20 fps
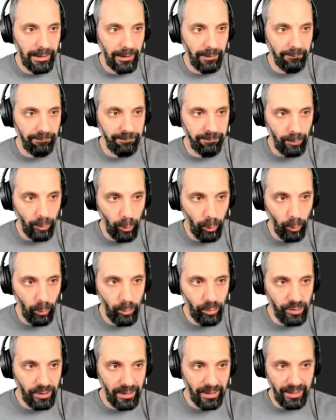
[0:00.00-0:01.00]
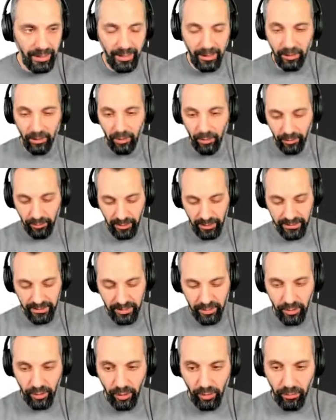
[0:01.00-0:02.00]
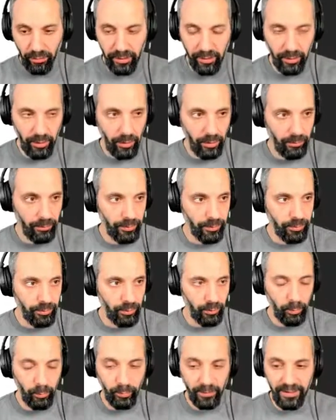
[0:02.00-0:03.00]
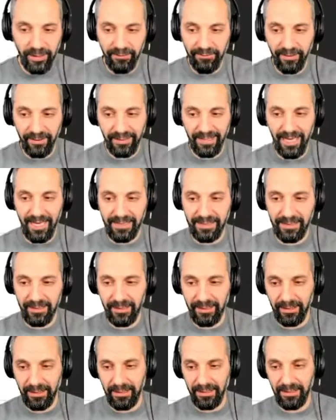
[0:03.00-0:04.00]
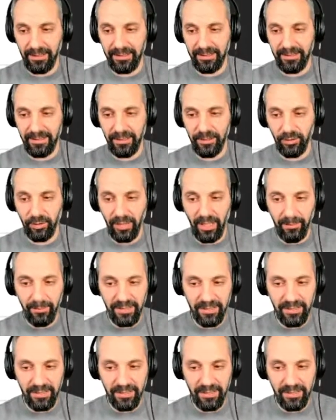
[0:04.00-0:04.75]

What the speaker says: flows and authorization code and OAuth 2, we did a fantastic series on MS